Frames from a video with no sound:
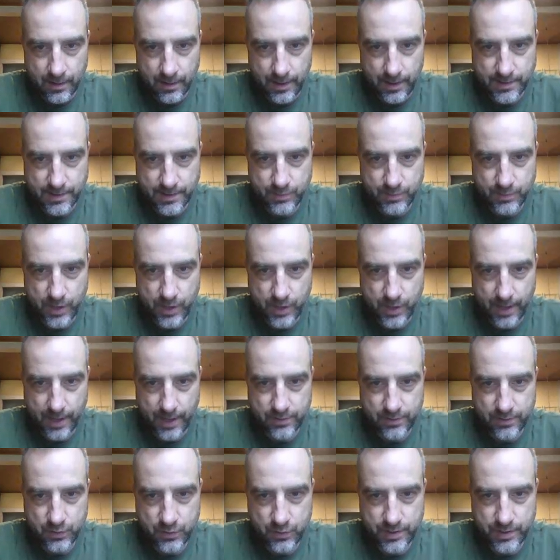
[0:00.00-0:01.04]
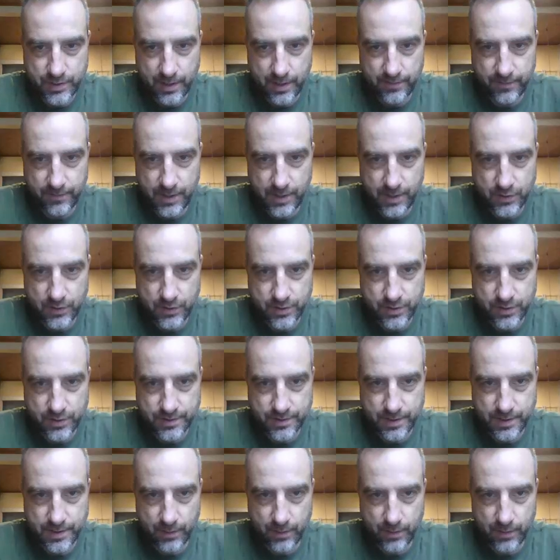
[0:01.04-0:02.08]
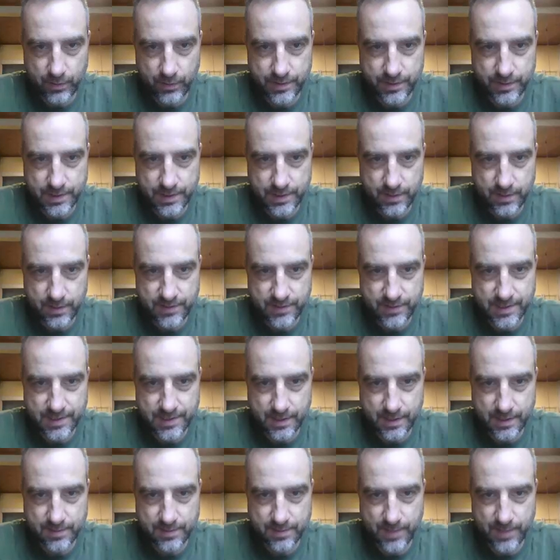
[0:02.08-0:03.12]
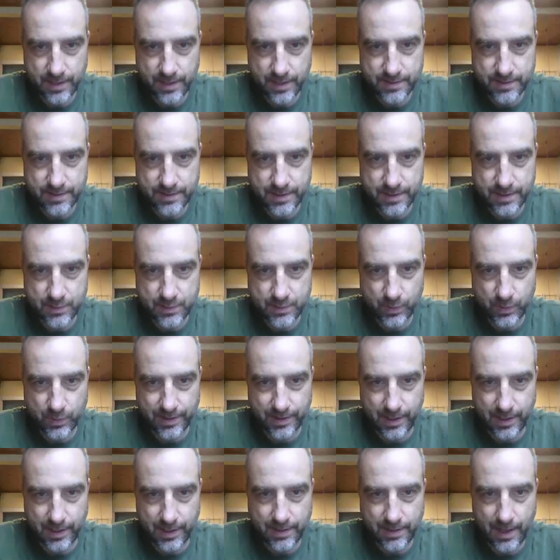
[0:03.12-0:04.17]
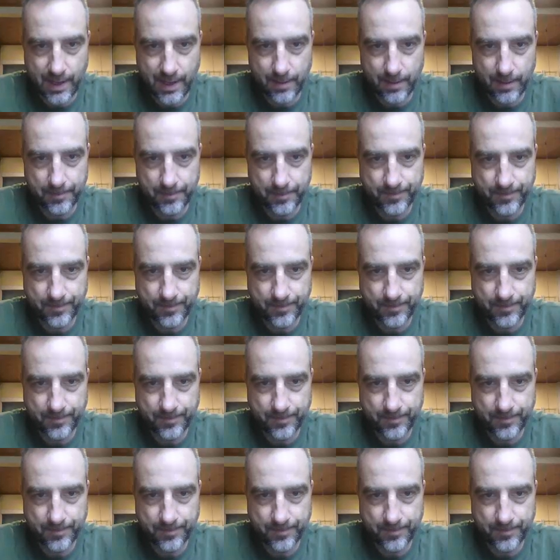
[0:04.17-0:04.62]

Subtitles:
and subtract 2 standard deviations, and we're going to see if 6 minutes is within that.